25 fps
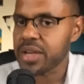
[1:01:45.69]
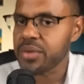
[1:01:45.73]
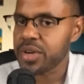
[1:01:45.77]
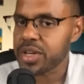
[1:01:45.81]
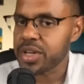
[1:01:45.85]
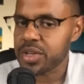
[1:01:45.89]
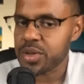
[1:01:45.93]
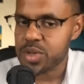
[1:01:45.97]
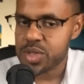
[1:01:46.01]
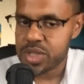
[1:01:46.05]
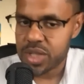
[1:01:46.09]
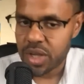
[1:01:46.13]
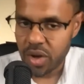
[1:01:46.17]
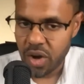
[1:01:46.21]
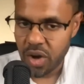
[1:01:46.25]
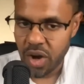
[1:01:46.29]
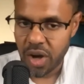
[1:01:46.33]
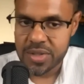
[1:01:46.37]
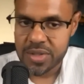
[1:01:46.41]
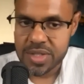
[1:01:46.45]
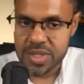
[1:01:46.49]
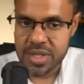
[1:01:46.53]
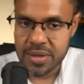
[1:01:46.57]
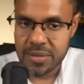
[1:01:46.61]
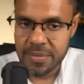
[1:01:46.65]
reduce the
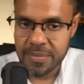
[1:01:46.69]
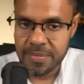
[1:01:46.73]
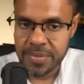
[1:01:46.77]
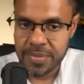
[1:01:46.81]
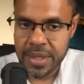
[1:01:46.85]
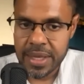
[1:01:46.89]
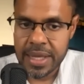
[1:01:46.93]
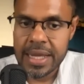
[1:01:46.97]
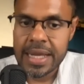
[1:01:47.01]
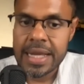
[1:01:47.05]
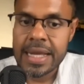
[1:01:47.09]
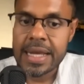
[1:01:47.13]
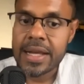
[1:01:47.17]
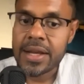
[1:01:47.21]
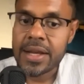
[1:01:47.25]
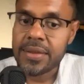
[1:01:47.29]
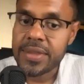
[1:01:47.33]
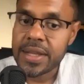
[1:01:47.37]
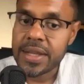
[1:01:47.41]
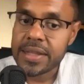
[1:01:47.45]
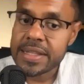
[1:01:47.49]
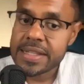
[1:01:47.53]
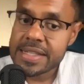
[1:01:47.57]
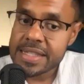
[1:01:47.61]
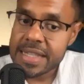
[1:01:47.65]
cost.
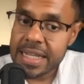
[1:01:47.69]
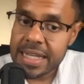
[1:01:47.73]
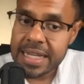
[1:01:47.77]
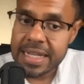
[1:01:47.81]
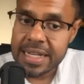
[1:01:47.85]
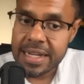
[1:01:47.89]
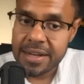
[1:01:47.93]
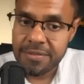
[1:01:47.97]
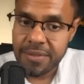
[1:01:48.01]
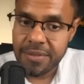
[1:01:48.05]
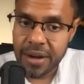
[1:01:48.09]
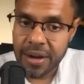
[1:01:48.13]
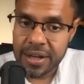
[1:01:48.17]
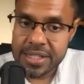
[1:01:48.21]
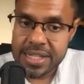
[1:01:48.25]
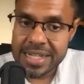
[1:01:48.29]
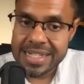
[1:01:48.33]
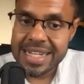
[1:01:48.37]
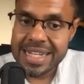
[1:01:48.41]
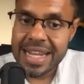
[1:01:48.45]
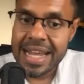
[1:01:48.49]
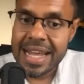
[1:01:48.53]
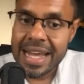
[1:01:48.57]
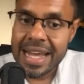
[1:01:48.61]
Then the second advantage.